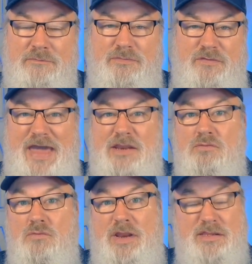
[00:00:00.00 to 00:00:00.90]
That
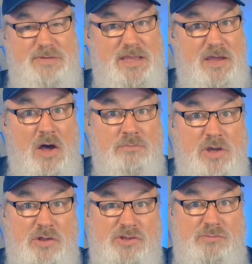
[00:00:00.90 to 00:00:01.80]
is what has become
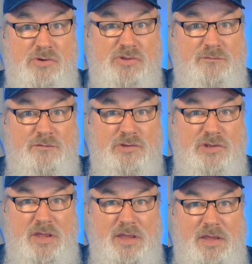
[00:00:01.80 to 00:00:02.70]
customer
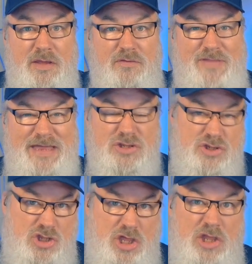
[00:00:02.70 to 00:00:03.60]
service. That's
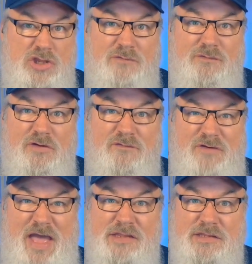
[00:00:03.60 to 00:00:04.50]
changing very
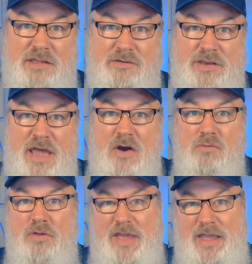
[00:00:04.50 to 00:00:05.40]
fast. And now
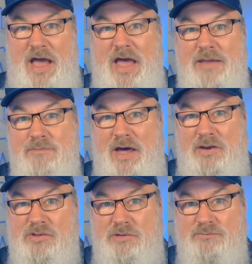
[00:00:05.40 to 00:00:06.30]
with AI
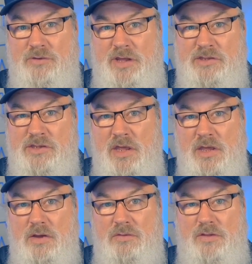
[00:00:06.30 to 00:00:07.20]
models in place,
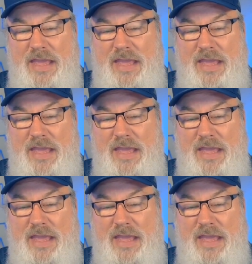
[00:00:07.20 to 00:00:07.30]
the